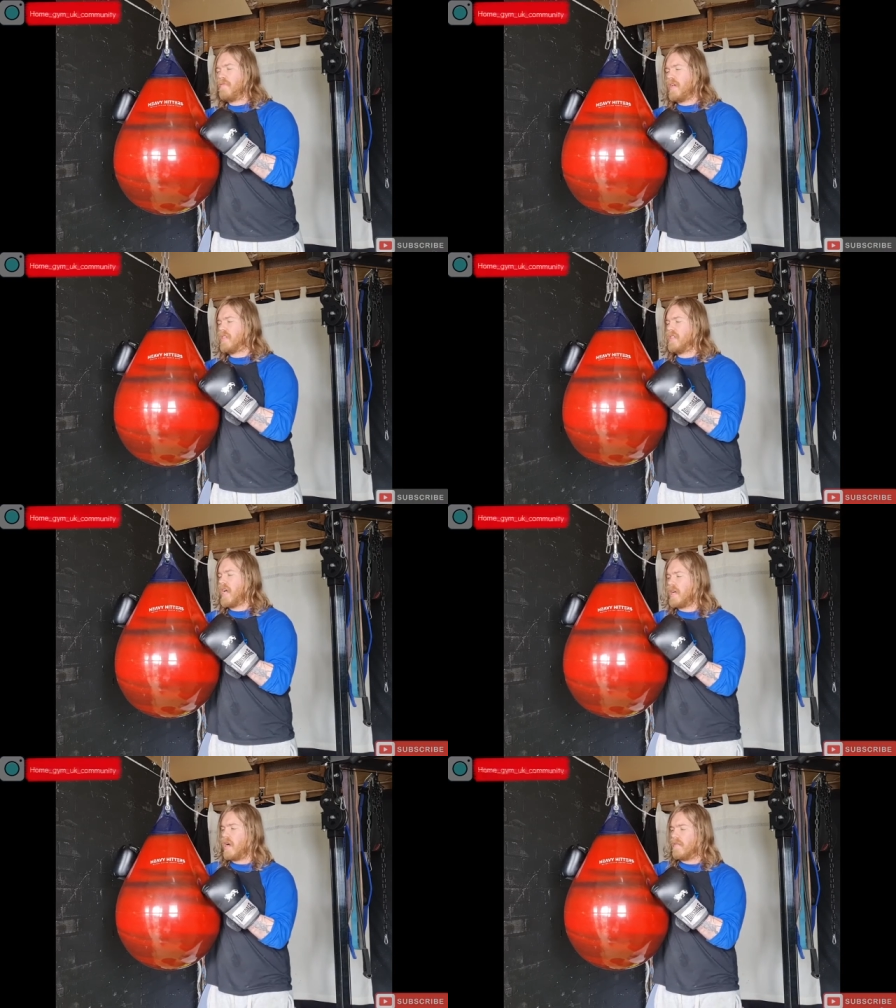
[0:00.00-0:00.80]
main reasons
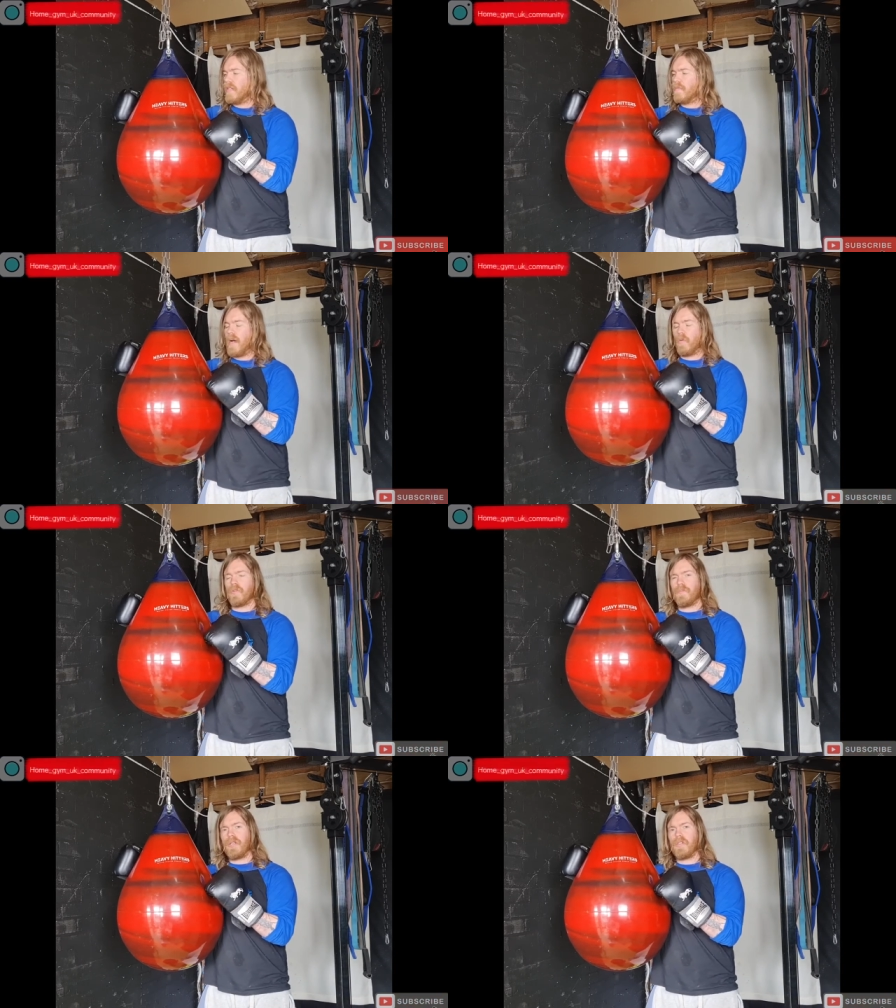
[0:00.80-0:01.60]
I got this bag,
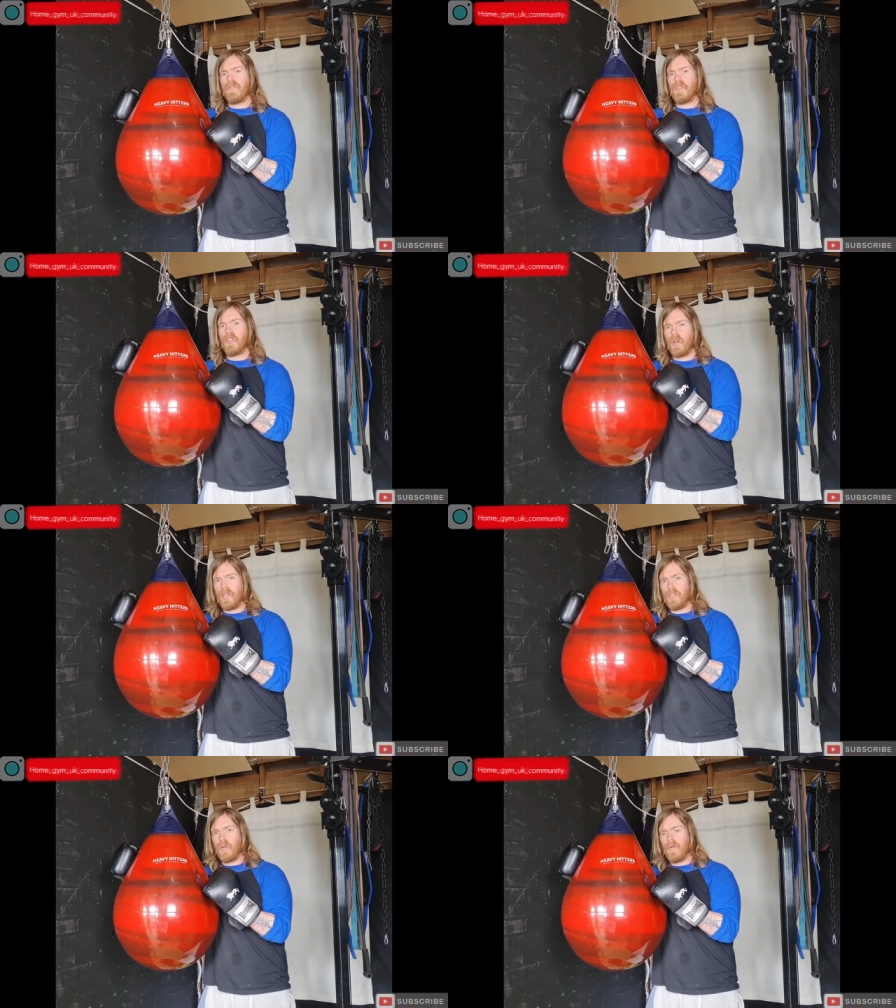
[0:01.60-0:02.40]
was because of the
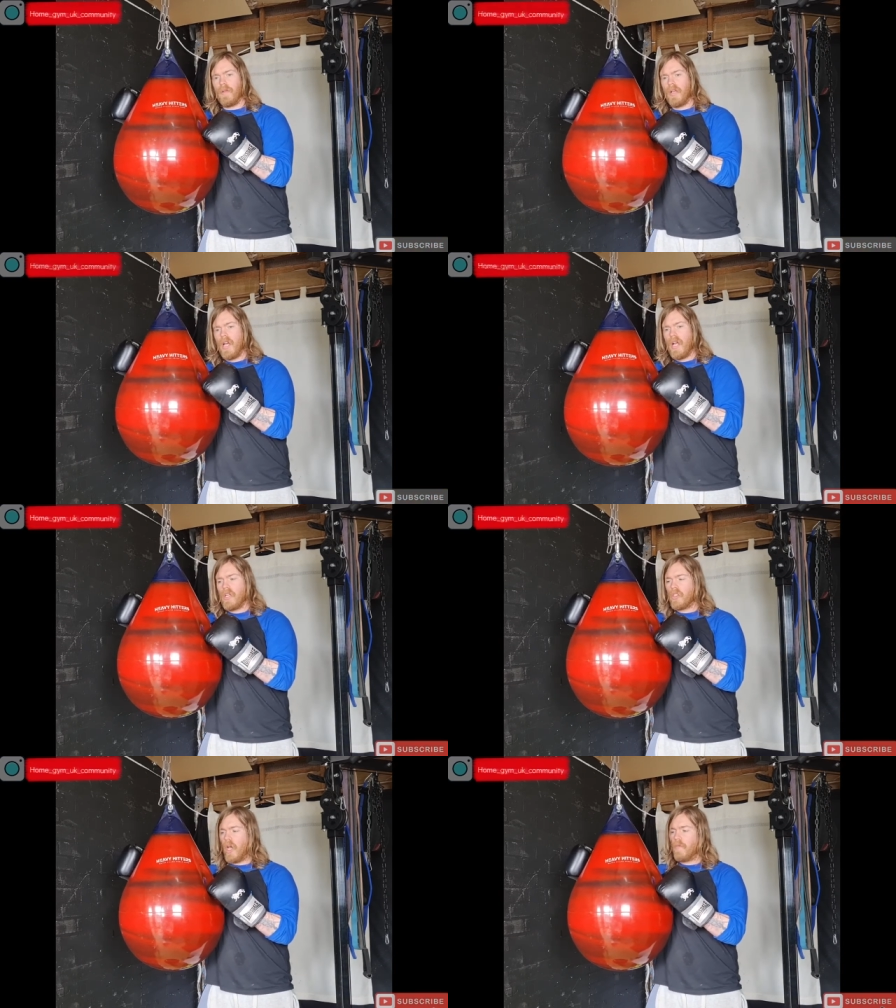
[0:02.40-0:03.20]
shock absorbing.
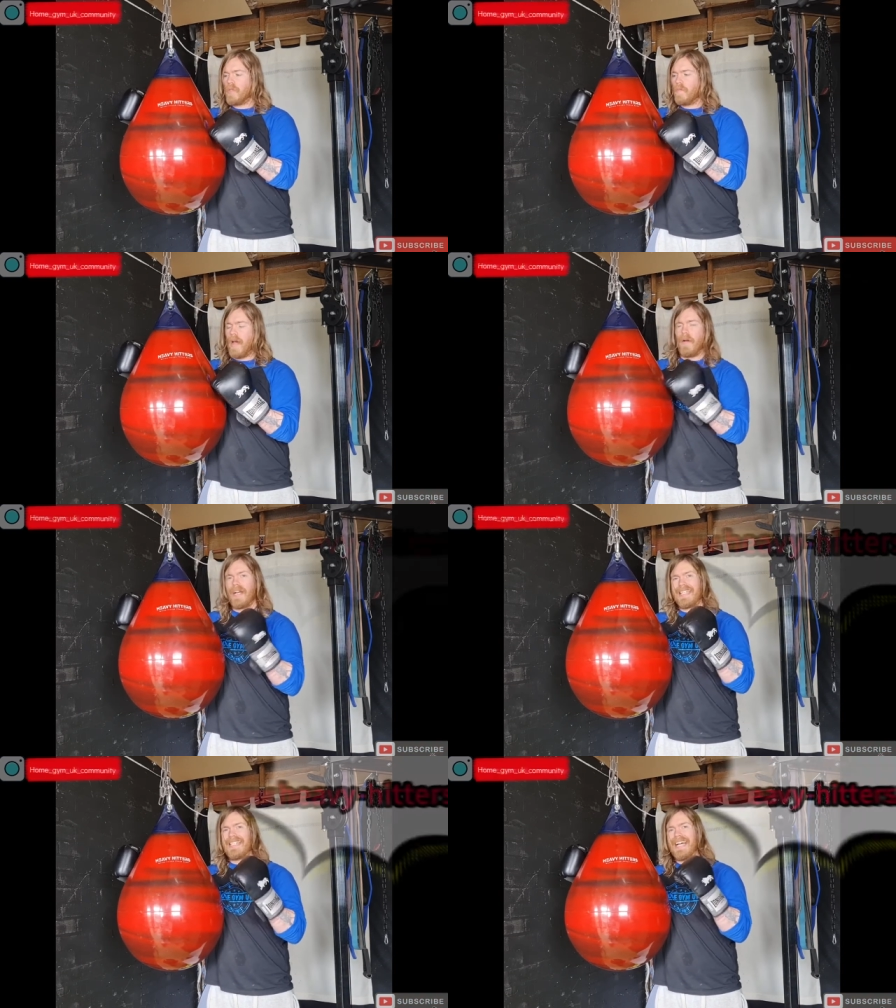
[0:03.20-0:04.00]
So much better.
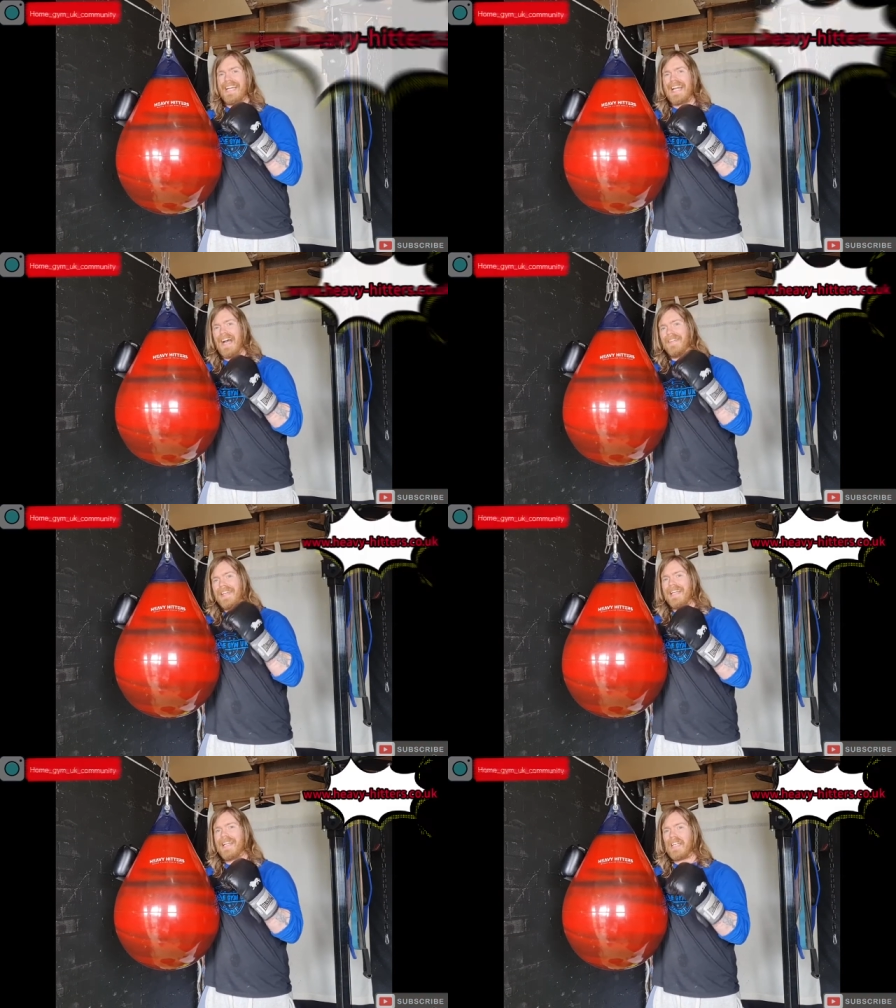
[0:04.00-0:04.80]
And I can tell you now,
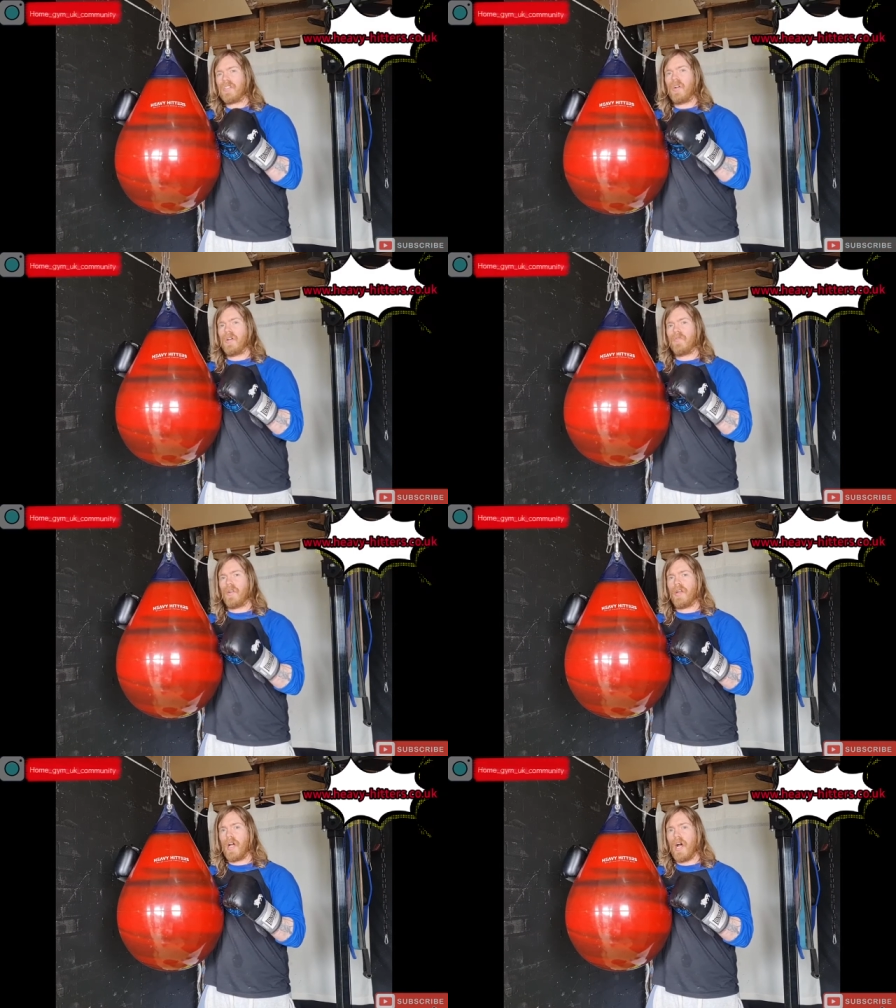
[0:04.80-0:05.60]
you can last longer
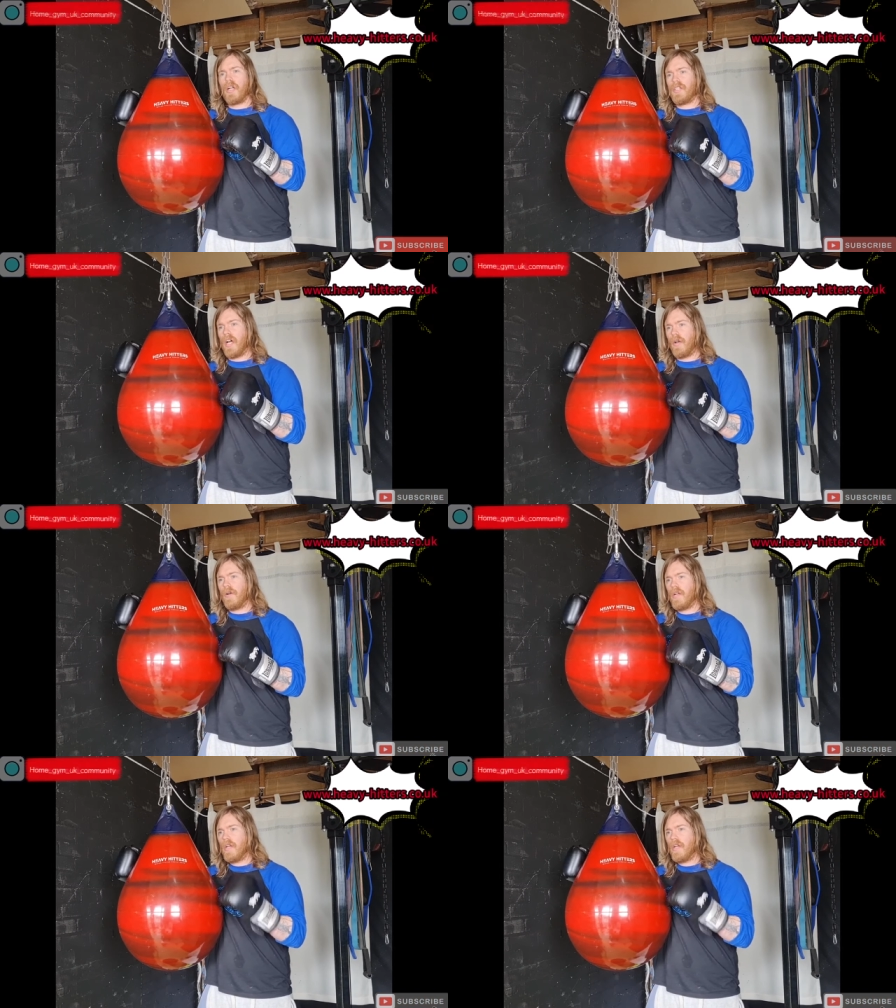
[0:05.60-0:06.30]
on the cardio.